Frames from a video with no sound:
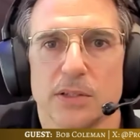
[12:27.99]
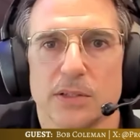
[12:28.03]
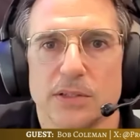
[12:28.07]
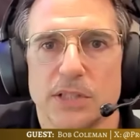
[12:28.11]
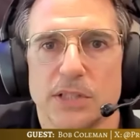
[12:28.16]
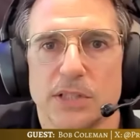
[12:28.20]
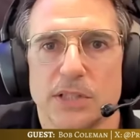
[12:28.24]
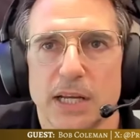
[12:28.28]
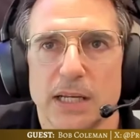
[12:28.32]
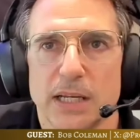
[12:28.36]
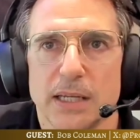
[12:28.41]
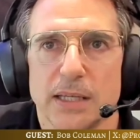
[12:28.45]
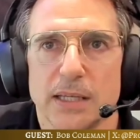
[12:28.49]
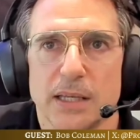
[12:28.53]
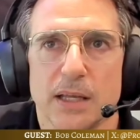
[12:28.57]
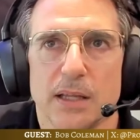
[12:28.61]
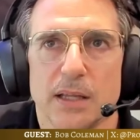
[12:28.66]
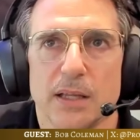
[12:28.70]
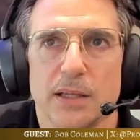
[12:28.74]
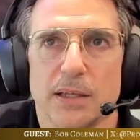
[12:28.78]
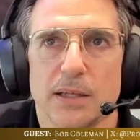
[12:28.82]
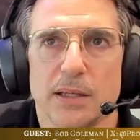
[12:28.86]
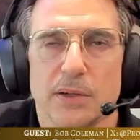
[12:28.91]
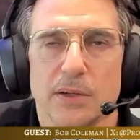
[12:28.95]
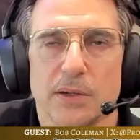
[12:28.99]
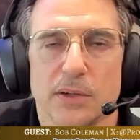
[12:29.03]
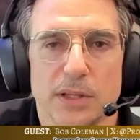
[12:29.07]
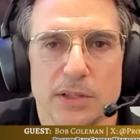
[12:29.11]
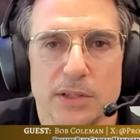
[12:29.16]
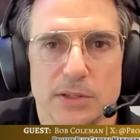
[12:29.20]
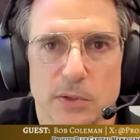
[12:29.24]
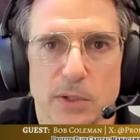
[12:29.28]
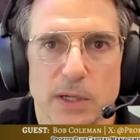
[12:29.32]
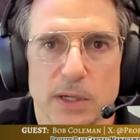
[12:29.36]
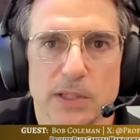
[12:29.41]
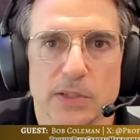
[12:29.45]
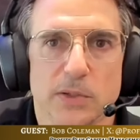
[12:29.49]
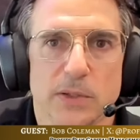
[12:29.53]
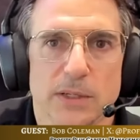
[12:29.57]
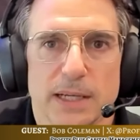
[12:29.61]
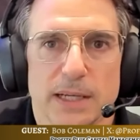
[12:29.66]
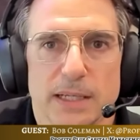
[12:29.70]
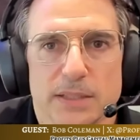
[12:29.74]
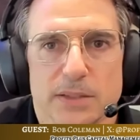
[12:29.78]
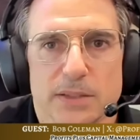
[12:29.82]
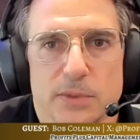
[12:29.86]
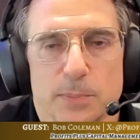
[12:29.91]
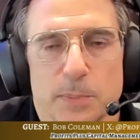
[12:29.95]
Janet Yellen and the
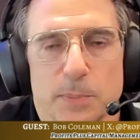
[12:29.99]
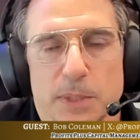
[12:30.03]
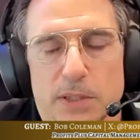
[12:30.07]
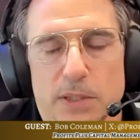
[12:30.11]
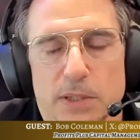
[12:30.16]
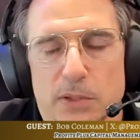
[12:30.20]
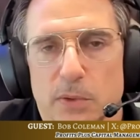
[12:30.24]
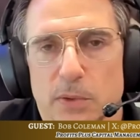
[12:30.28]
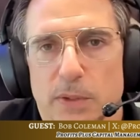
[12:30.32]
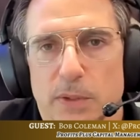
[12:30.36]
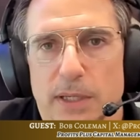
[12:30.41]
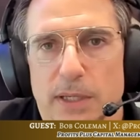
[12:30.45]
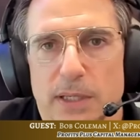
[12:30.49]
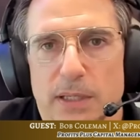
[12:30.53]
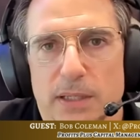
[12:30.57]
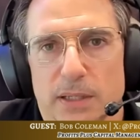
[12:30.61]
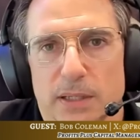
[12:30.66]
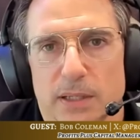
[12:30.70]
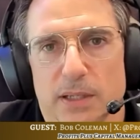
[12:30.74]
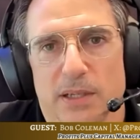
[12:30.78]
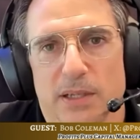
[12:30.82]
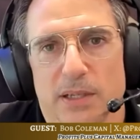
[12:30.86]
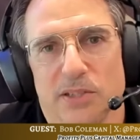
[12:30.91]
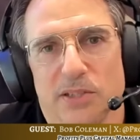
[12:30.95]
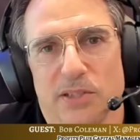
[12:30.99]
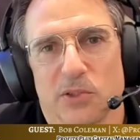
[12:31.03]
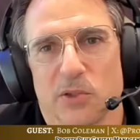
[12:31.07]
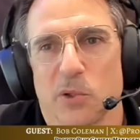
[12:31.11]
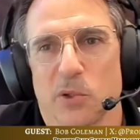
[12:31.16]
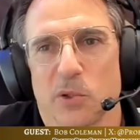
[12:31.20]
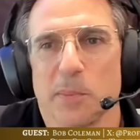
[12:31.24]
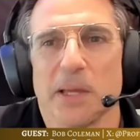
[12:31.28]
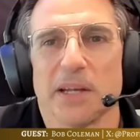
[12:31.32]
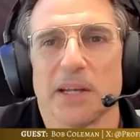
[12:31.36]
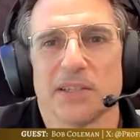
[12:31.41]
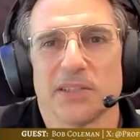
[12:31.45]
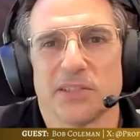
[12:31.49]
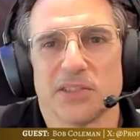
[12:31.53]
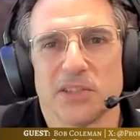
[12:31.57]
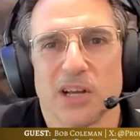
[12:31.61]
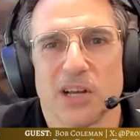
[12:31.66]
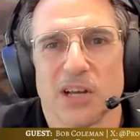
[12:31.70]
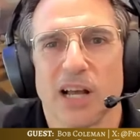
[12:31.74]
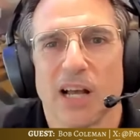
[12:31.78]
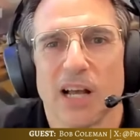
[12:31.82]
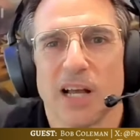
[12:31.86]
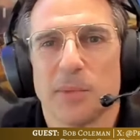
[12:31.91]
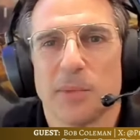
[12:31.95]
Treasury has been doing a tremendous
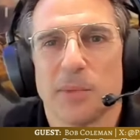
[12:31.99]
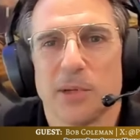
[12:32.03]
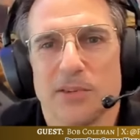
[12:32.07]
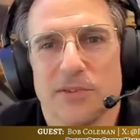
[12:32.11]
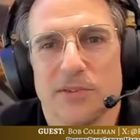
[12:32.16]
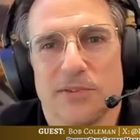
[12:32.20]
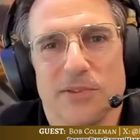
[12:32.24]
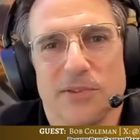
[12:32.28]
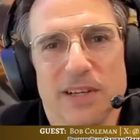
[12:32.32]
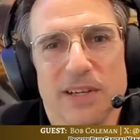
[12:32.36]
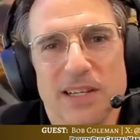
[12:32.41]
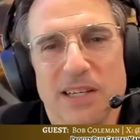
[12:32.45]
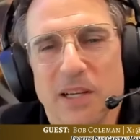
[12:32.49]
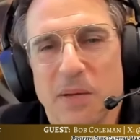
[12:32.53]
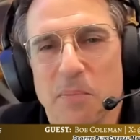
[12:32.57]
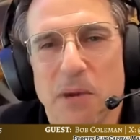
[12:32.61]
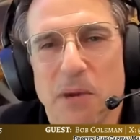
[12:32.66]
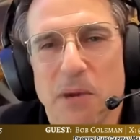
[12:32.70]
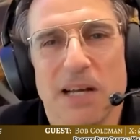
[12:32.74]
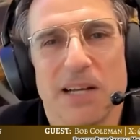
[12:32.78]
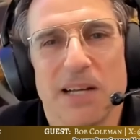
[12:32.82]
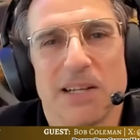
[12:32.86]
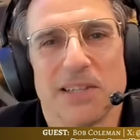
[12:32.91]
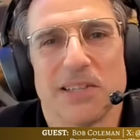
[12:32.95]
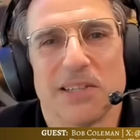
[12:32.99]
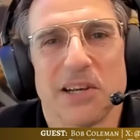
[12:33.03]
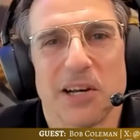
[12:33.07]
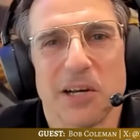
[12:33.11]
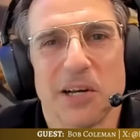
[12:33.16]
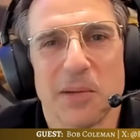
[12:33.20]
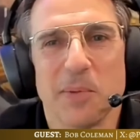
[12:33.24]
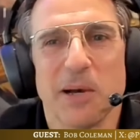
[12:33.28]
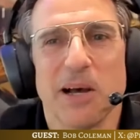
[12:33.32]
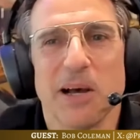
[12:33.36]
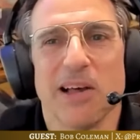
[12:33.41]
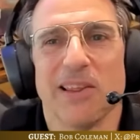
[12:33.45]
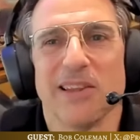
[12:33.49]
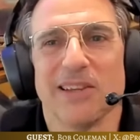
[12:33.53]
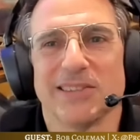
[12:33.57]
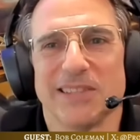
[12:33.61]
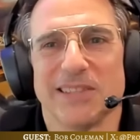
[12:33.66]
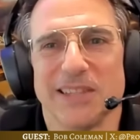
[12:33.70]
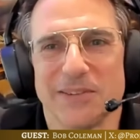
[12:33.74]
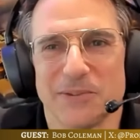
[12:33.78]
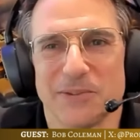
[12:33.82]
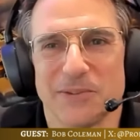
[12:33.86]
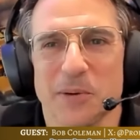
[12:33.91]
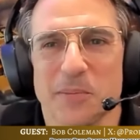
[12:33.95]
job of monetary
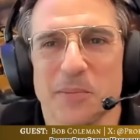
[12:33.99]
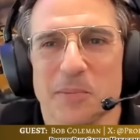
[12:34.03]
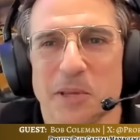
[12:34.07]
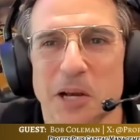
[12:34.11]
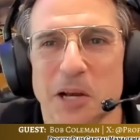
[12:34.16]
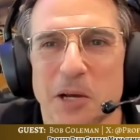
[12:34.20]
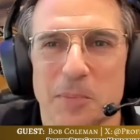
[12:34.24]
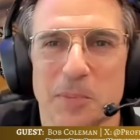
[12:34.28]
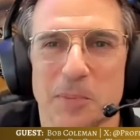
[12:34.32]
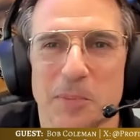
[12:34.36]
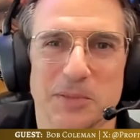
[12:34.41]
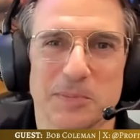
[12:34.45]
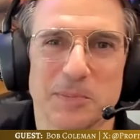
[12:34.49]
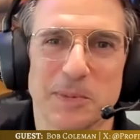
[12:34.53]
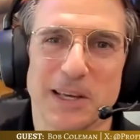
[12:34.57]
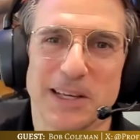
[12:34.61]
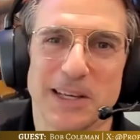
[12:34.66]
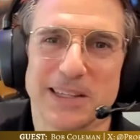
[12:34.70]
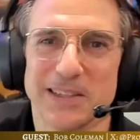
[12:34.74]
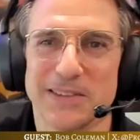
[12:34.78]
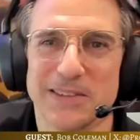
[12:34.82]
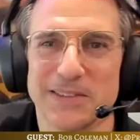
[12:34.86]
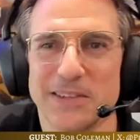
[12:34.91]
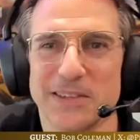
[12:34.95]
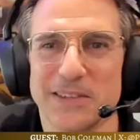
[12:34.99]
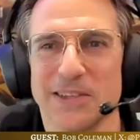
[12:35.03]
policy from their perspective.